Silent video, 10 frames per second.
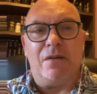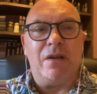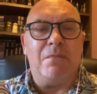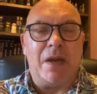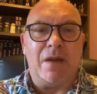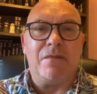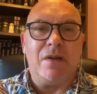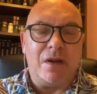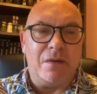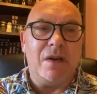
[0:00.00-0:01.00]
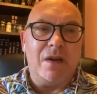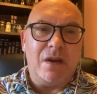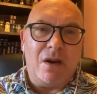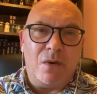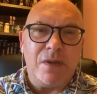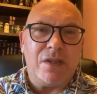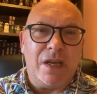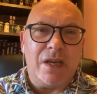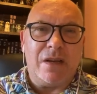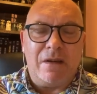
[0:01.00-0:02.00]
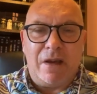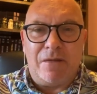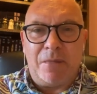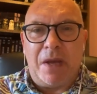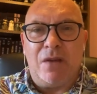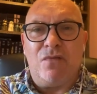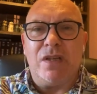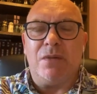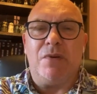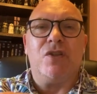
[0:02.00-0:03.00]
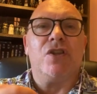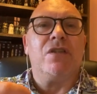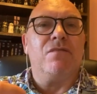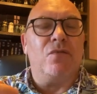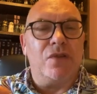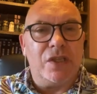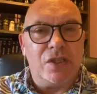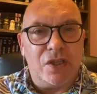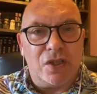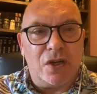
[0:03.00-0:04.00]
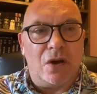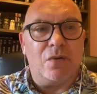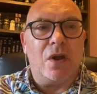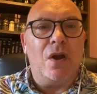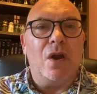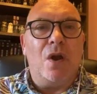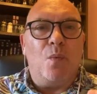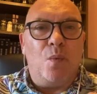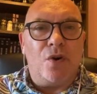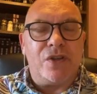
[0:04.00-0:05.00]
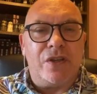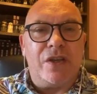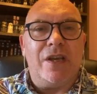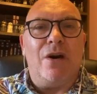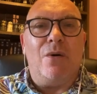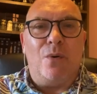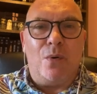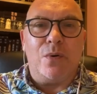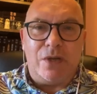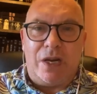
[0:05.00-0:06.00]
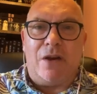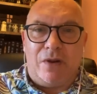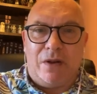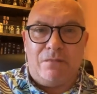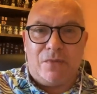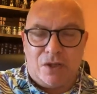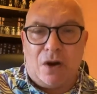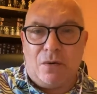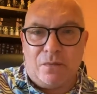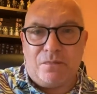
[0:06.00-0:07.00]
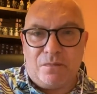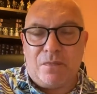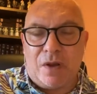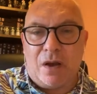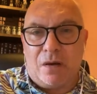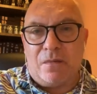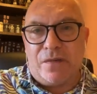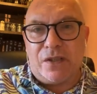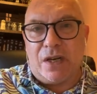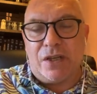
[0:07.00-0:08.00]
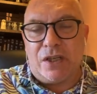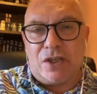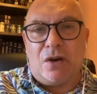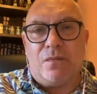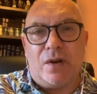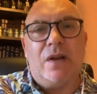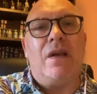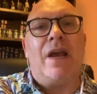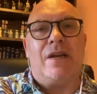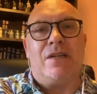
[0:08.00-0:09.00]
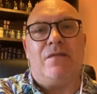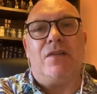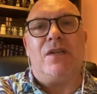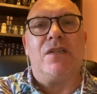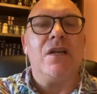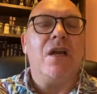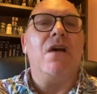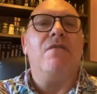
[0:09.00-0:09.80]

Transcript: out. You may have to, you know, always think, if they're making reasonable adjustments for an autistic child, what are the ordinary child facilities, child-friendly activities